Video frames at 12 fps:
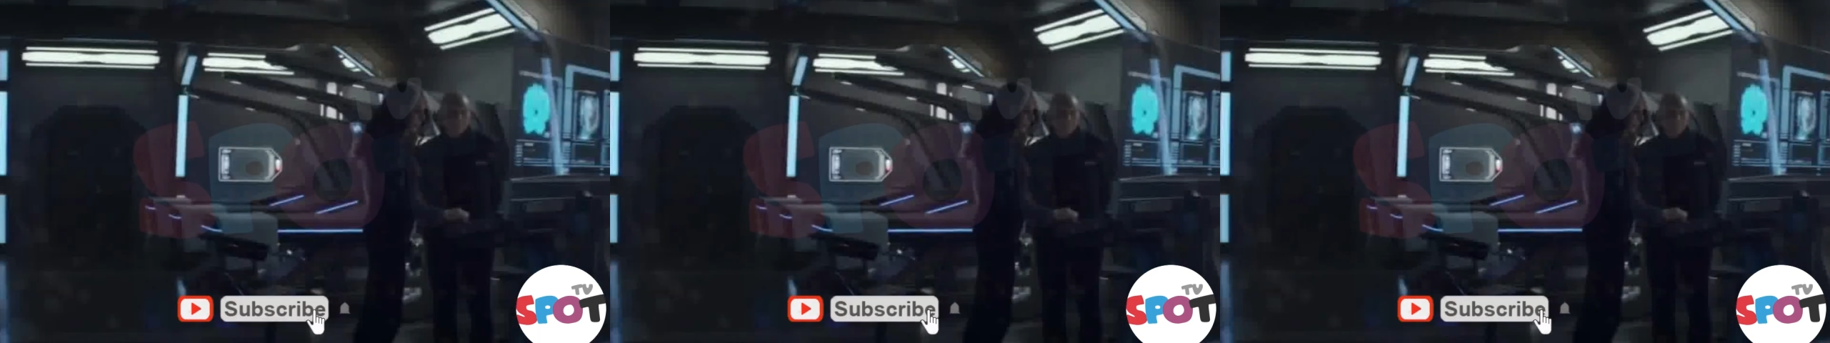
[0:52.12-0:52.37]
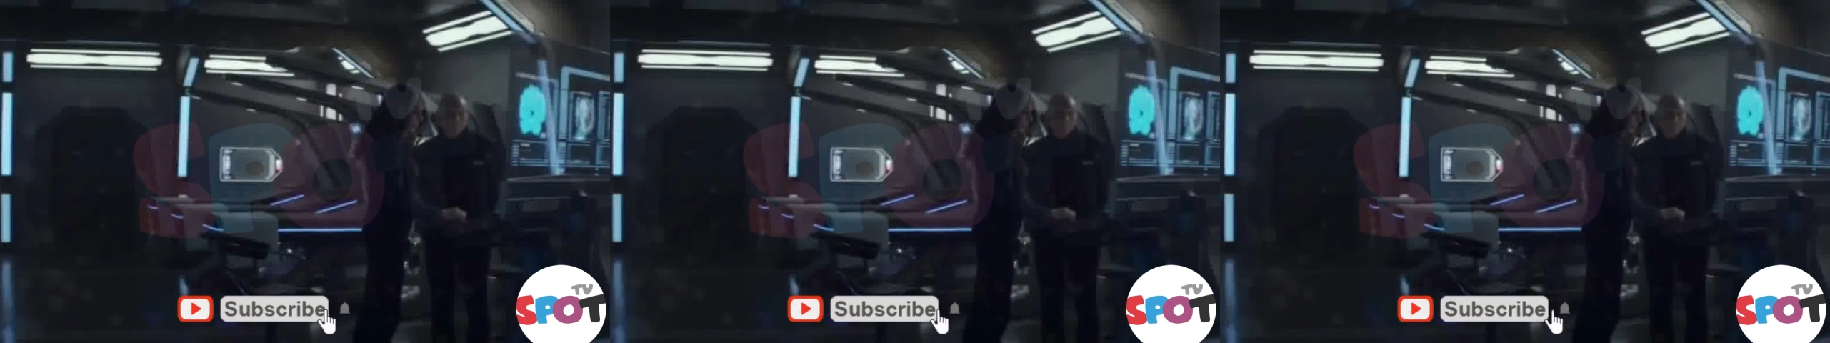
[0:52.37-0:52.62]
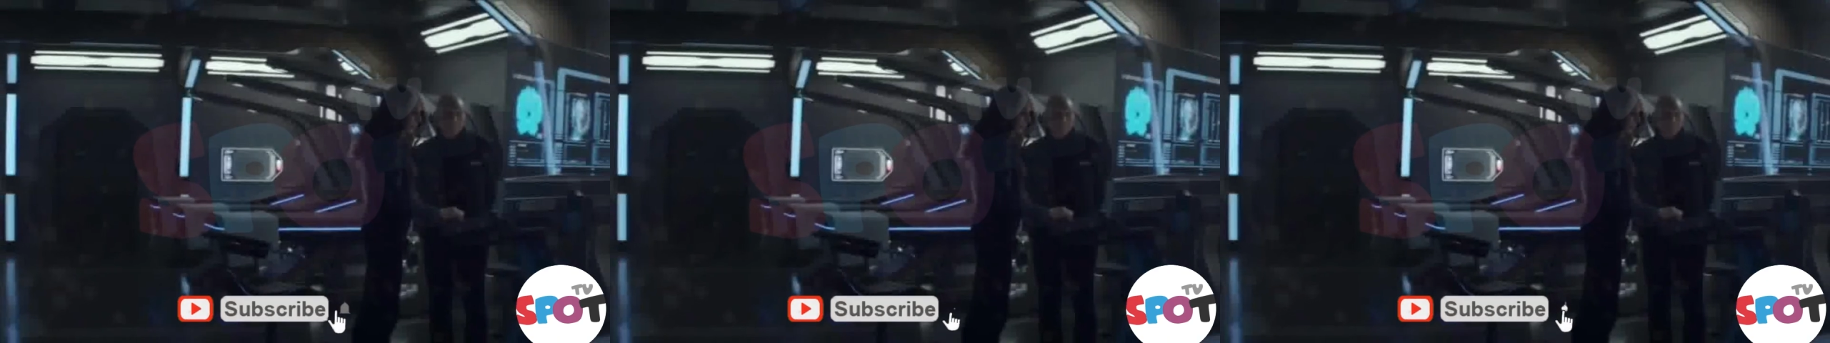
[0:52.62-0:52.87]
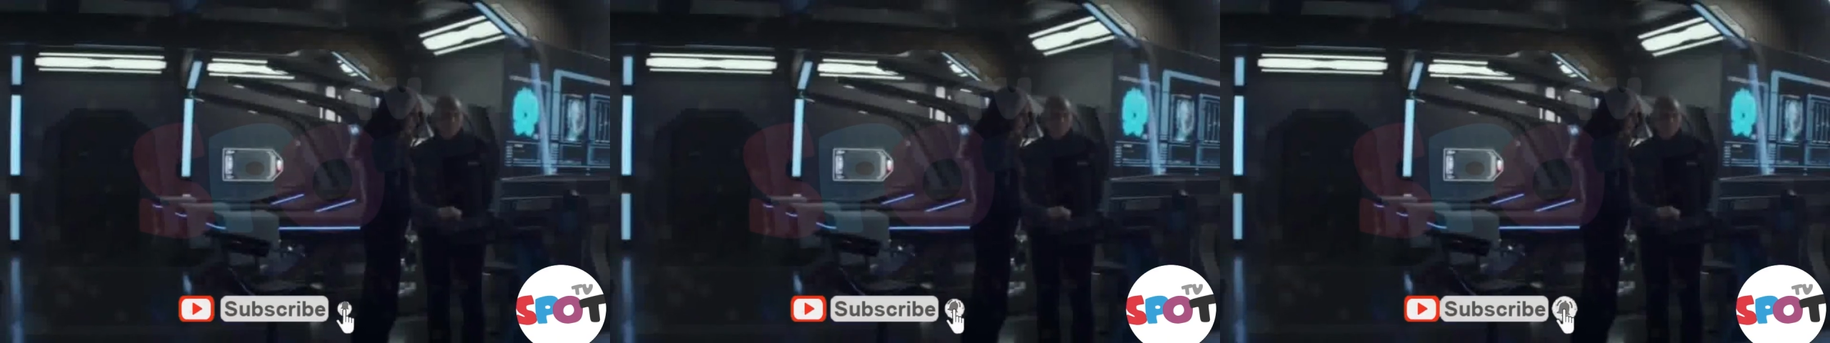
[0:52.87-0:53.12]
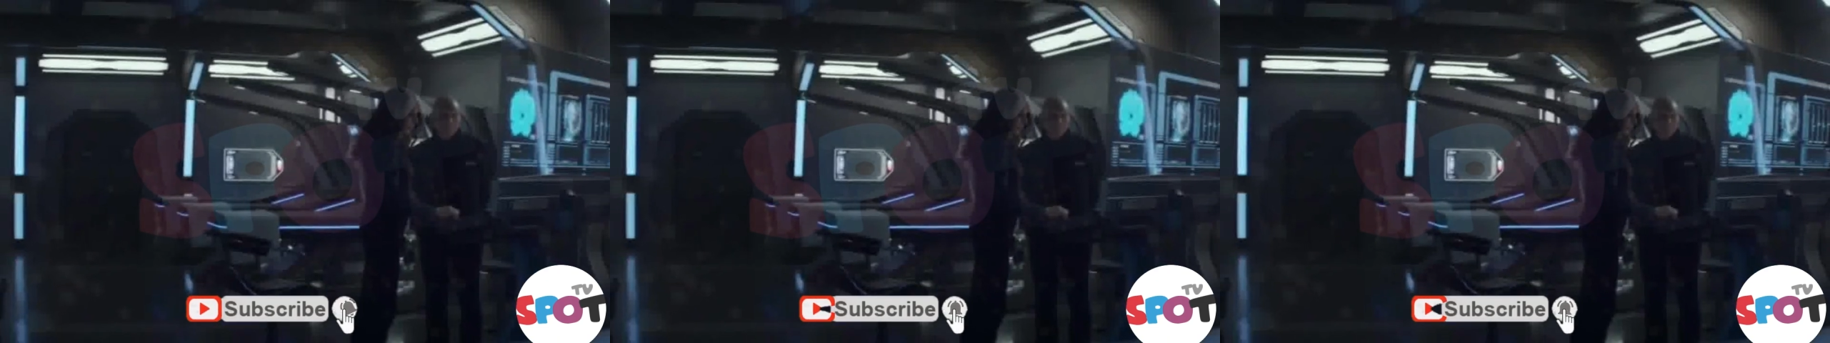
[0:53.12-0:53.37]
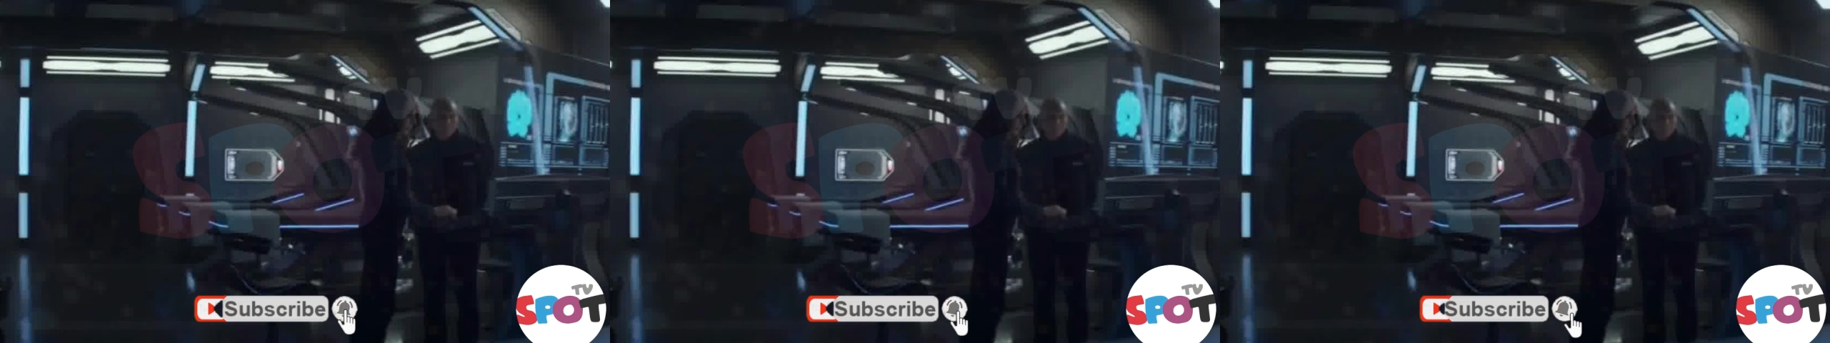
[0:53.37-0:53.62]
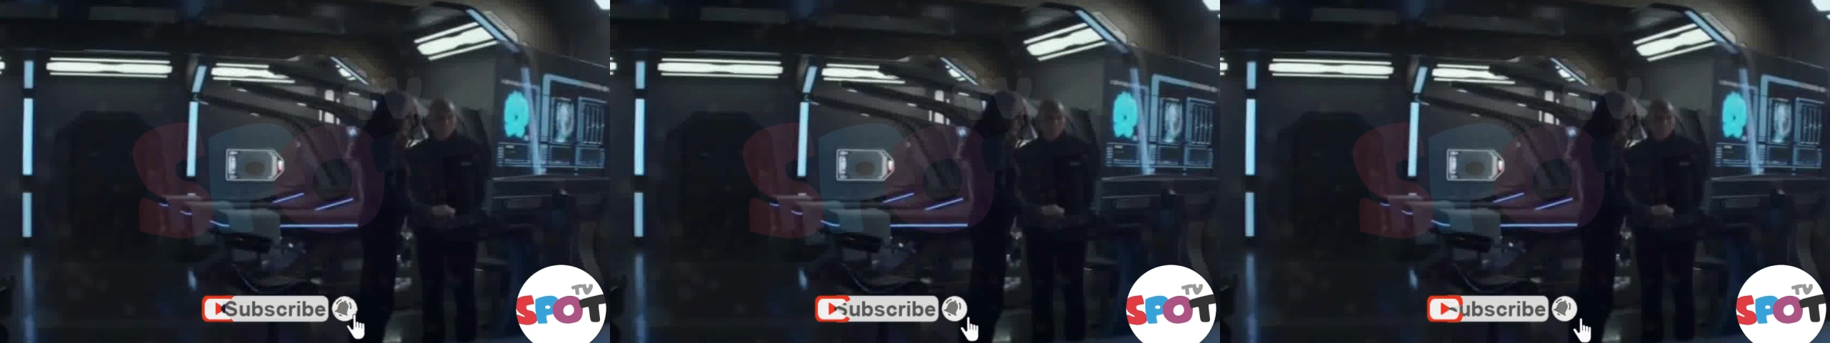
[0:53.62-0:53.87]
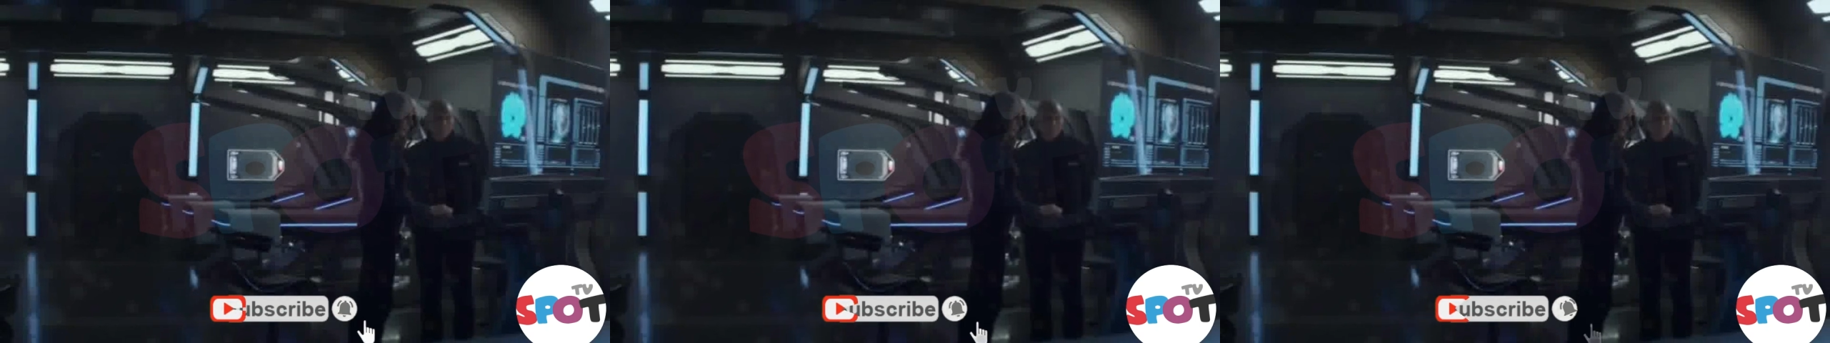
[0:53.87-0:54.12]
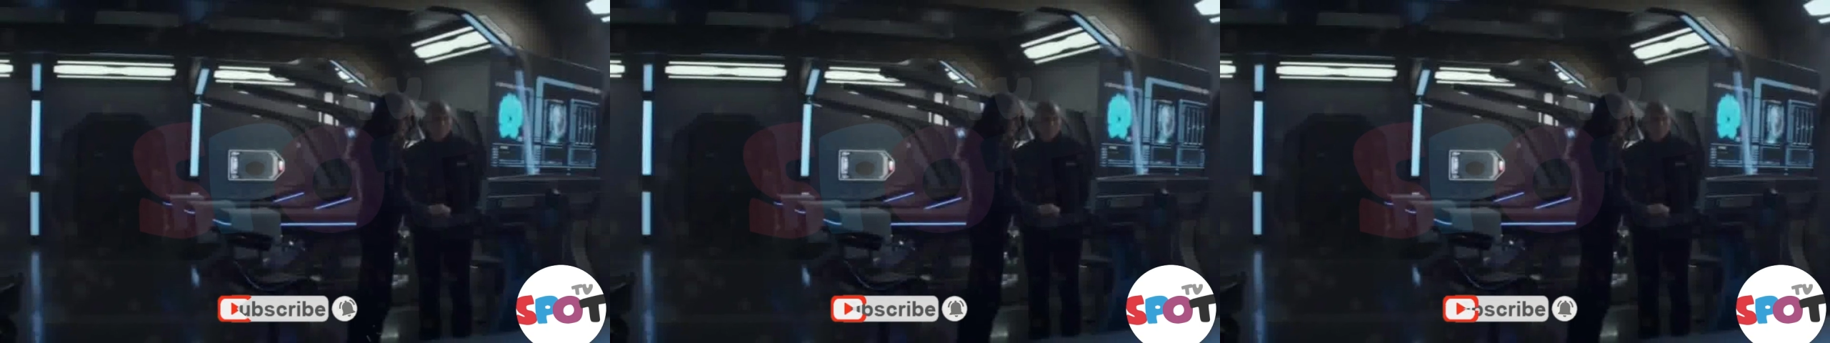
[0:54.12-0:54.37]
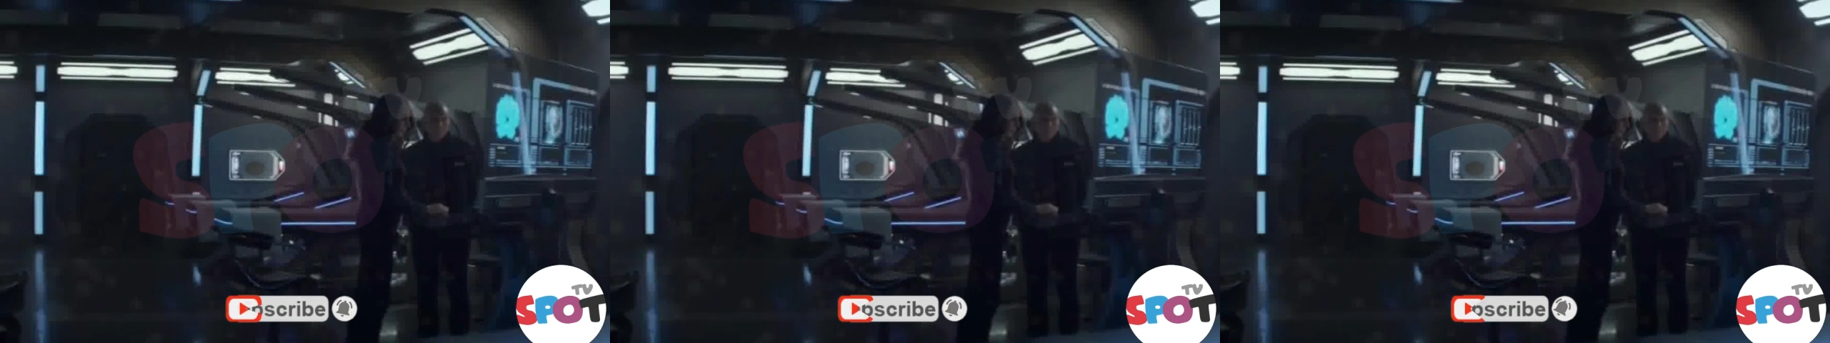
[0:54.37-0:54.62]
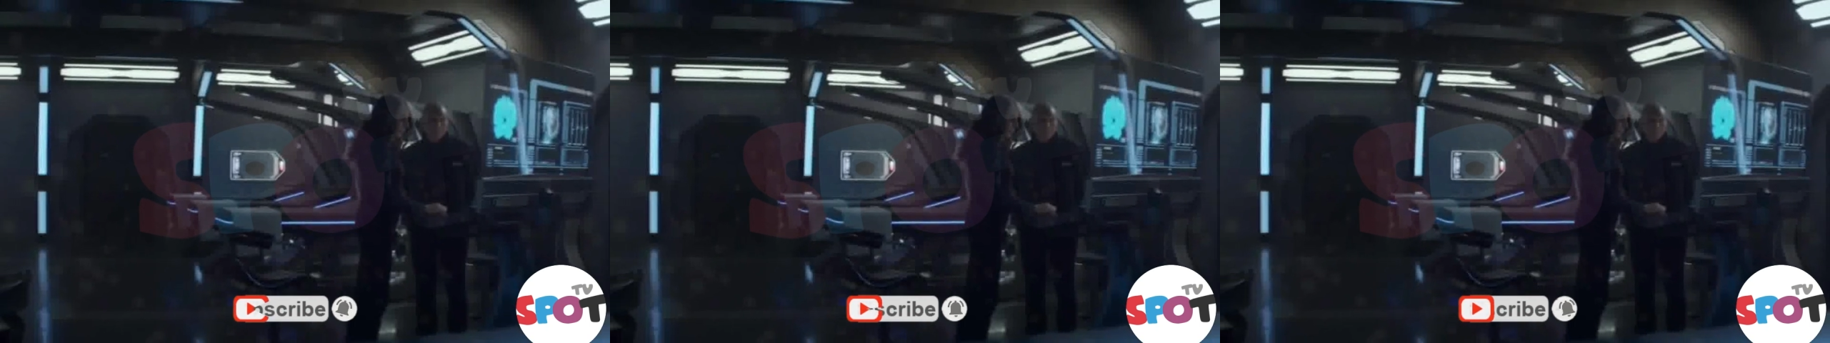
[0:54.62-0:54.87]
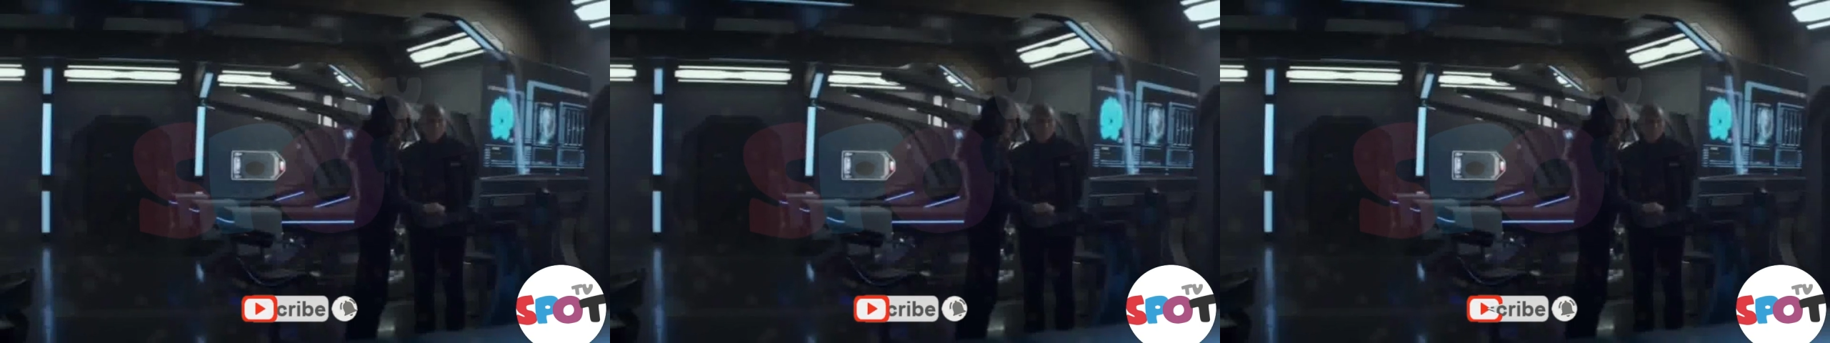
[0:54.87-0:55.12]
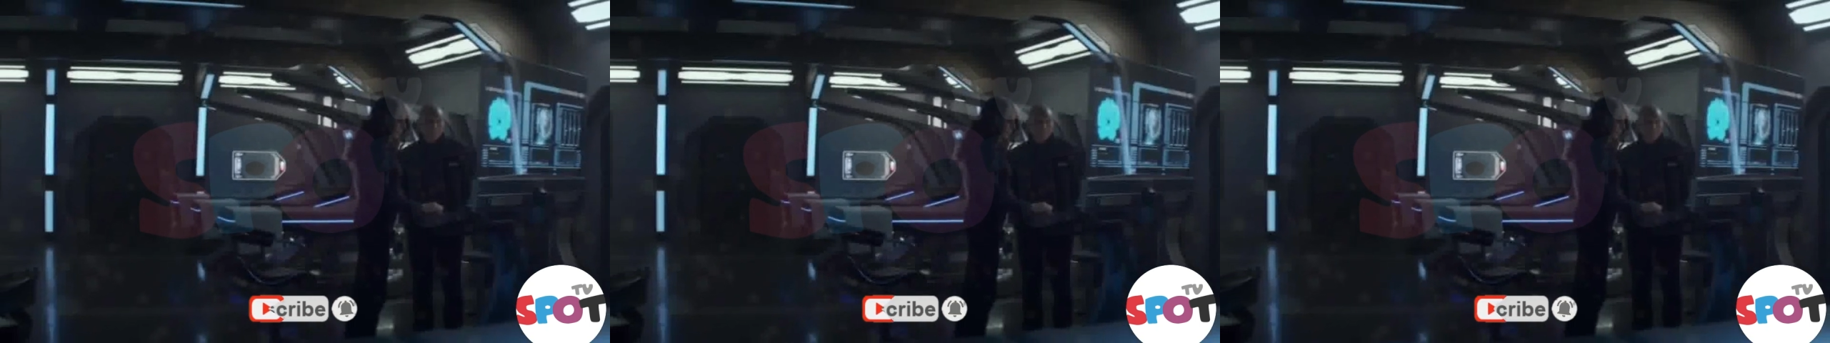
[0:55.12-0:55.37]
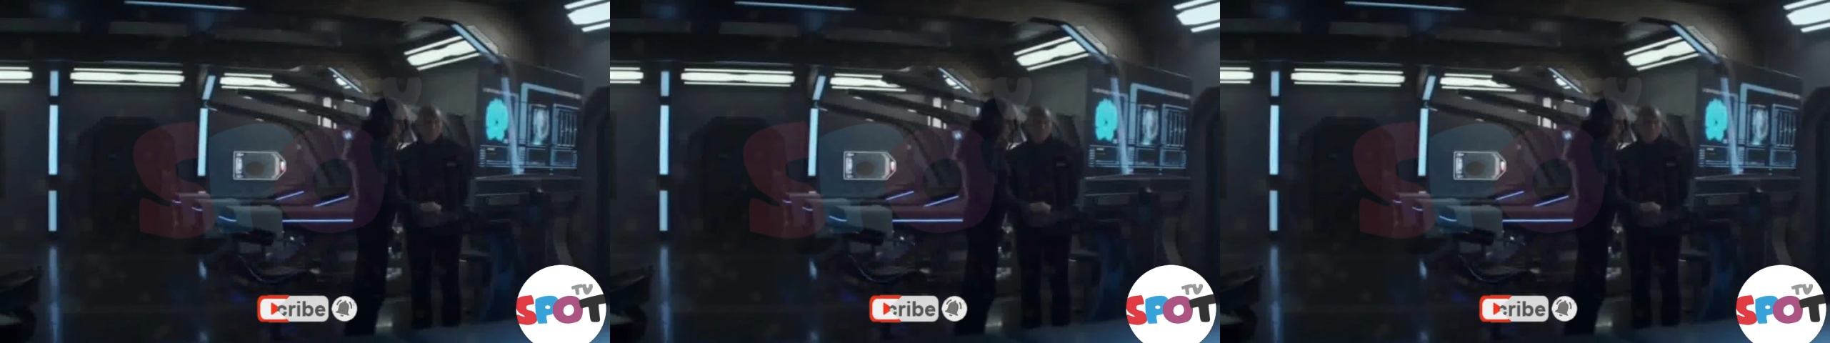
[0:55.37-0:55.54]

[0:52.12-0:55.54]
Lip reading: (no speaker visible)